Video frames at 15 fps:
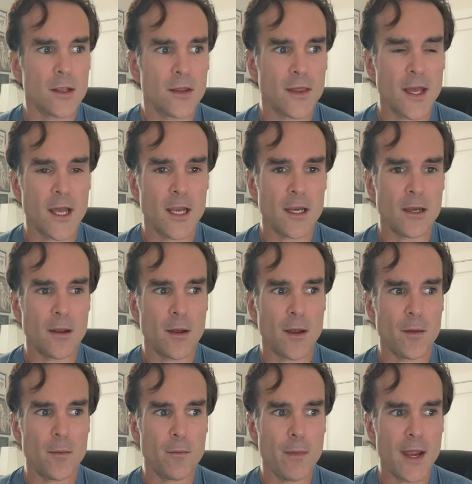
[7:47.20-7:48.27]
then
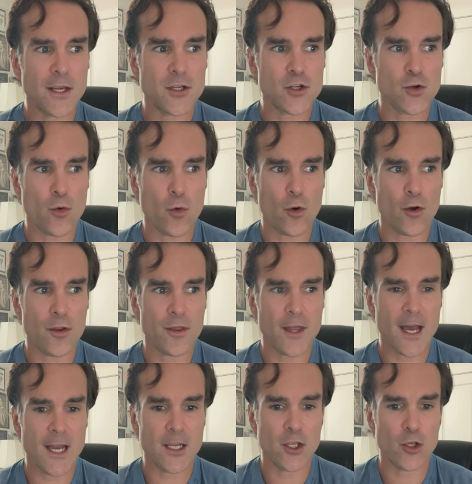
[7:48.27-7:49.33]
make sure
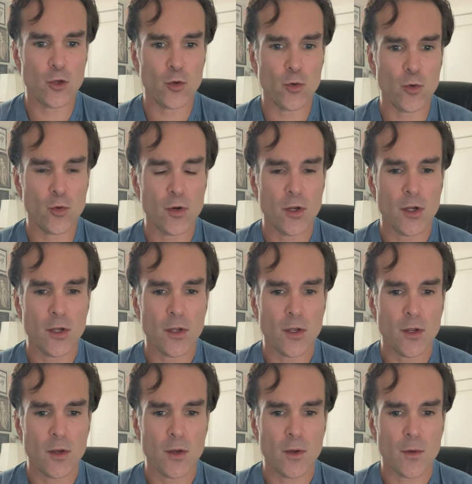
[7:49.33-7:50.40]
that you
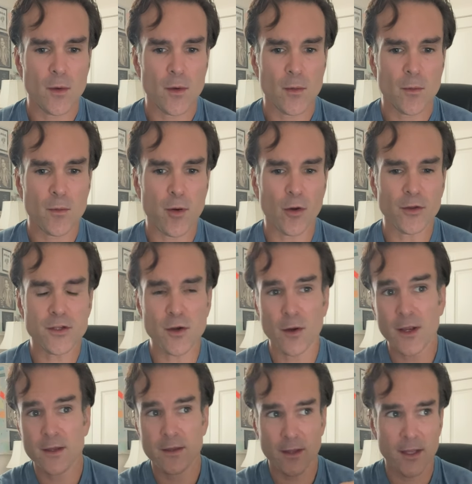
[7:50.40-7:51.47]
pull. So
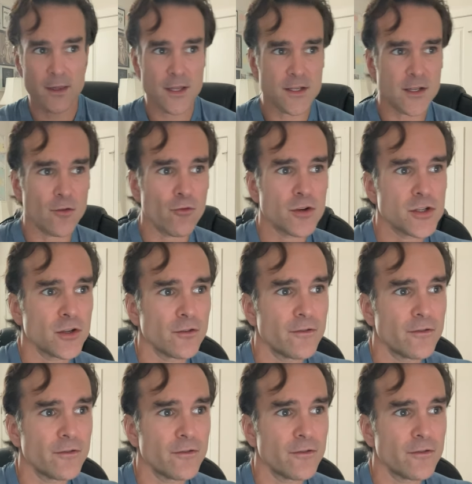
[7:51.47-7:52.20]
in this original